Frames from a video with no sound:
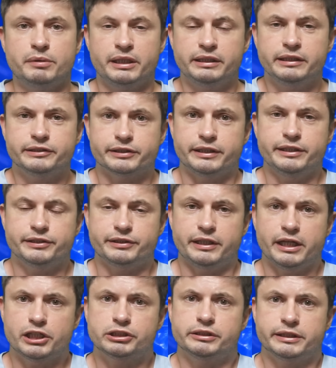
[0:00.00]
But in this case
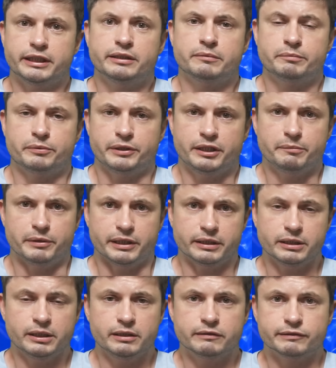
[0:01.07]
they actually get pretty
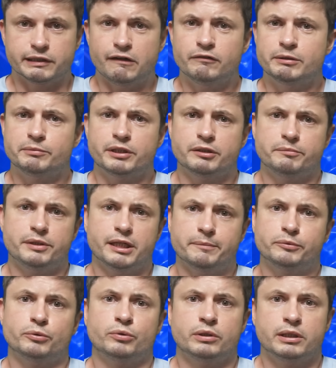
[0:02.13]
big. Some of them can be
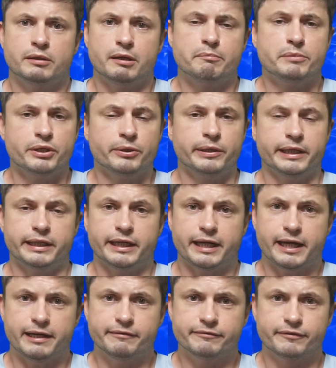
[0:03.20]
up to 1.5
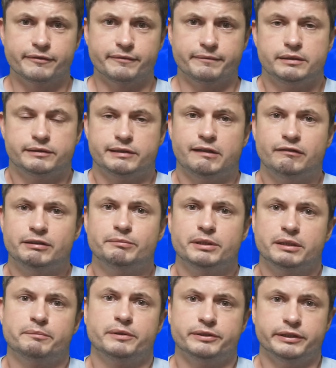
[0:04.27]
meters, and some of them
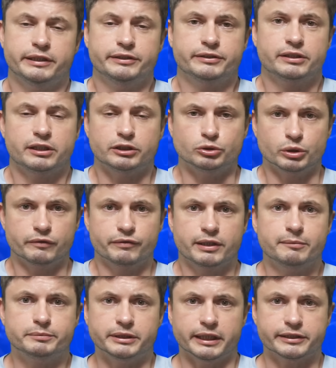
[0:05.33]
can possess a lot of
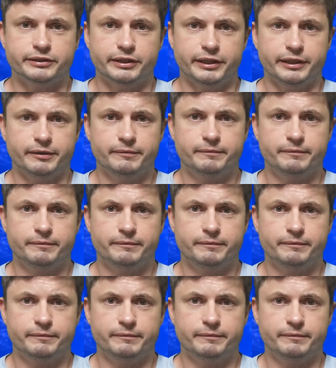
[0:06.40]
complexity.